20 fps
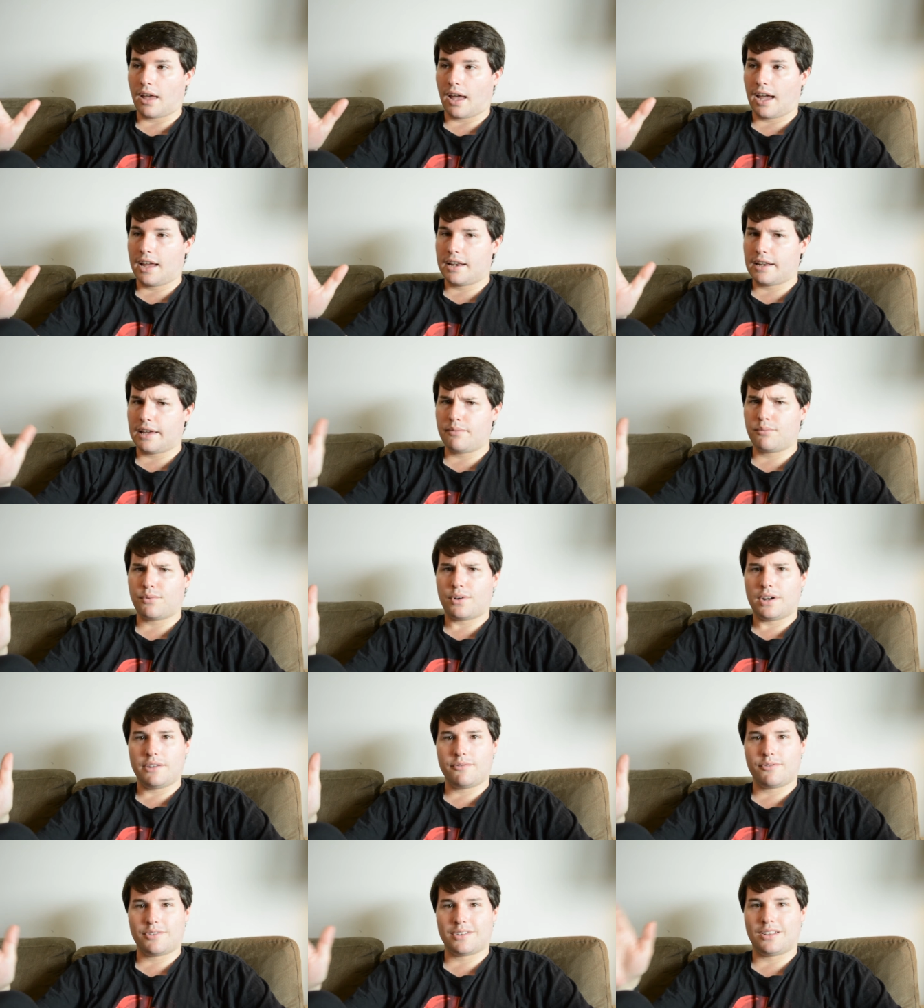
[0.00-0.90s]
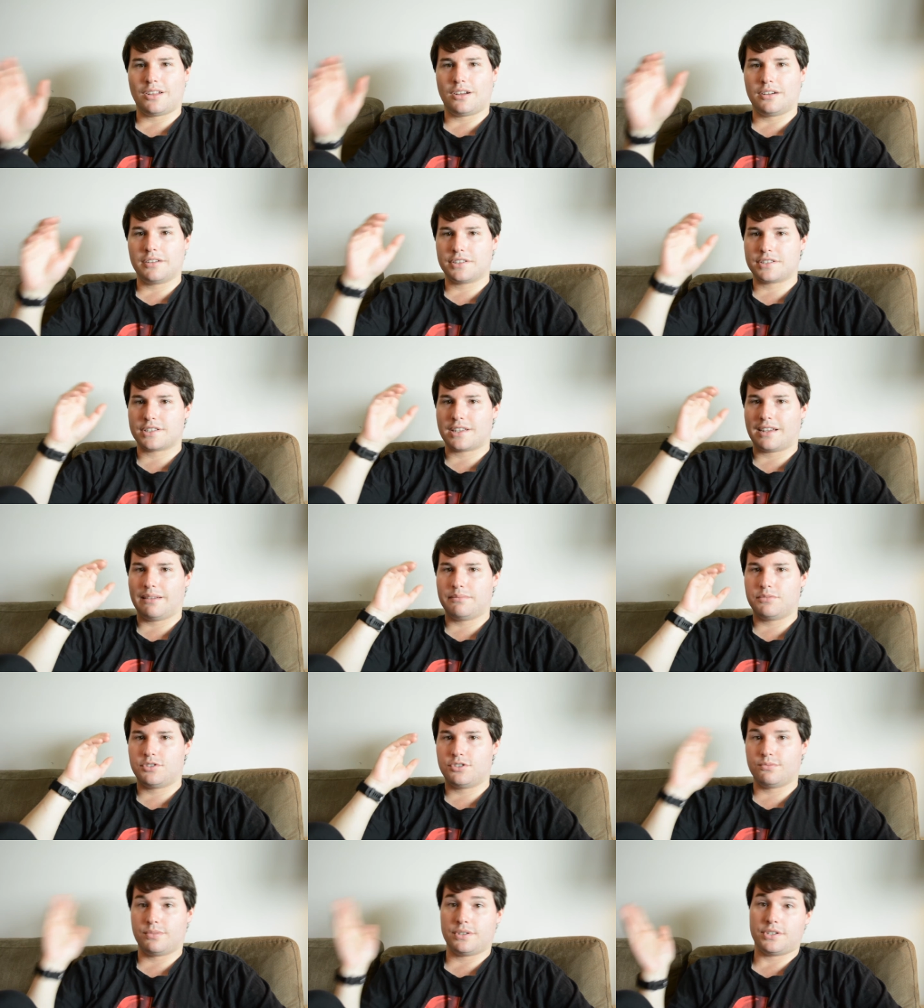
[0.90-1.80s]
And I've wanted for the longest time
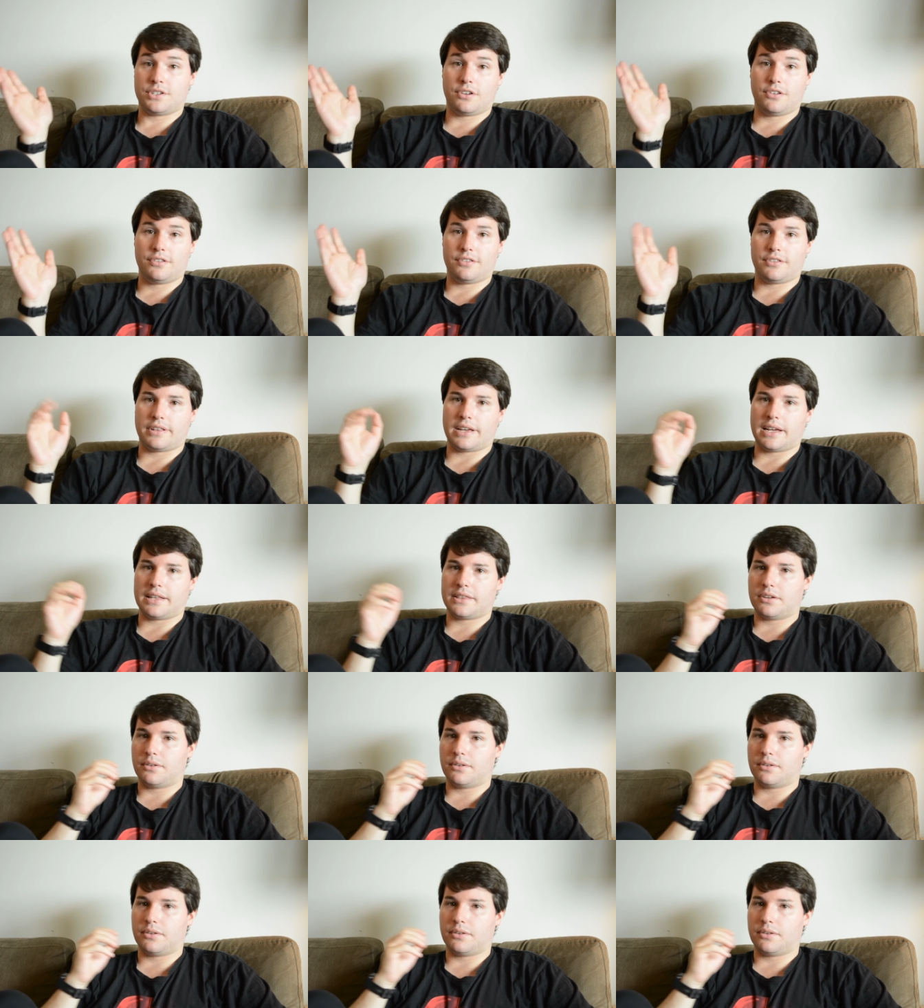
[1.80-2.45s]
to return to that,